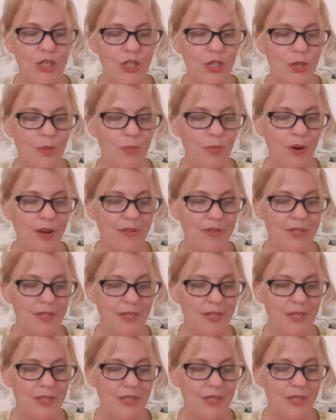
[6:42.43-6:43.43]
to the
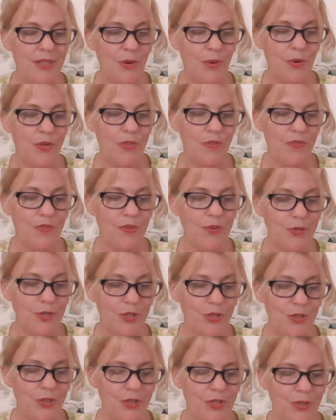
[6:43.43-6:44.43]
present or the
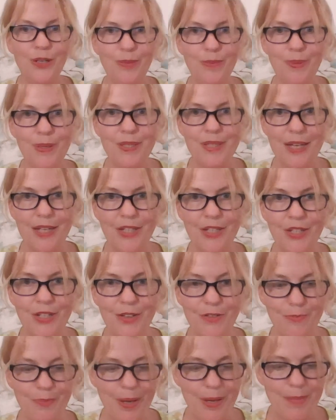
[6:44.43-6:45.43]
future took possession
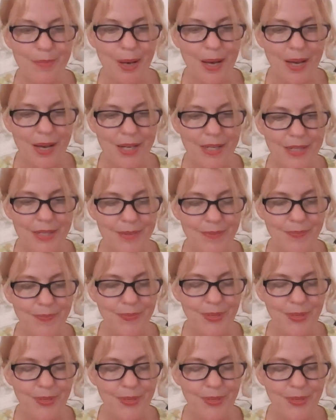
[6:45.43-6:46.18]
of my mind.